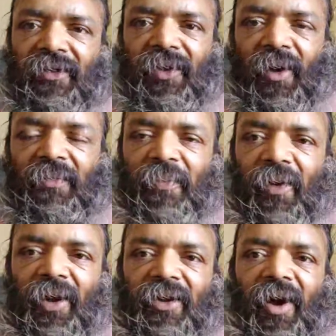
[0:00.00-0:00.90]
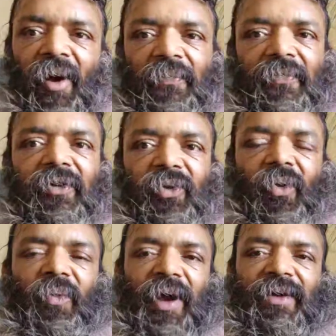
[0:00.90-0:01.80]
Dot product of
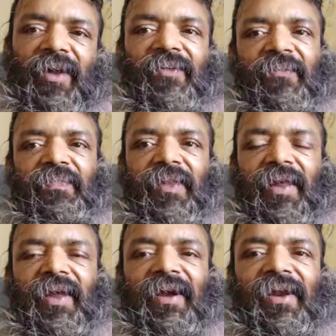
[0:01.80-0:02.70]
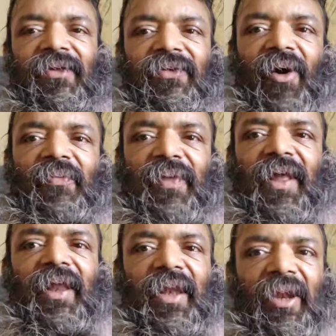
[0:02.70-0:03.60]
two vectors, it resolves
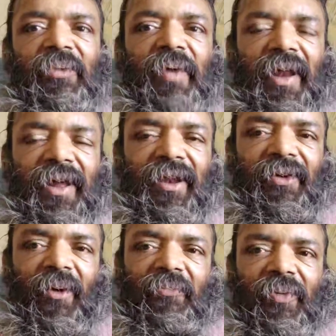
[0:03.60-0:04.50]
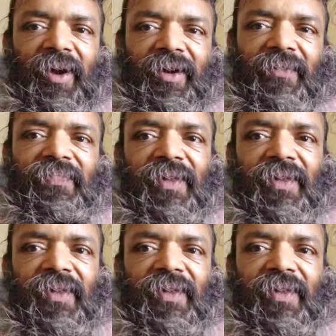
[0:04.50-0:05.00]
in numerical component,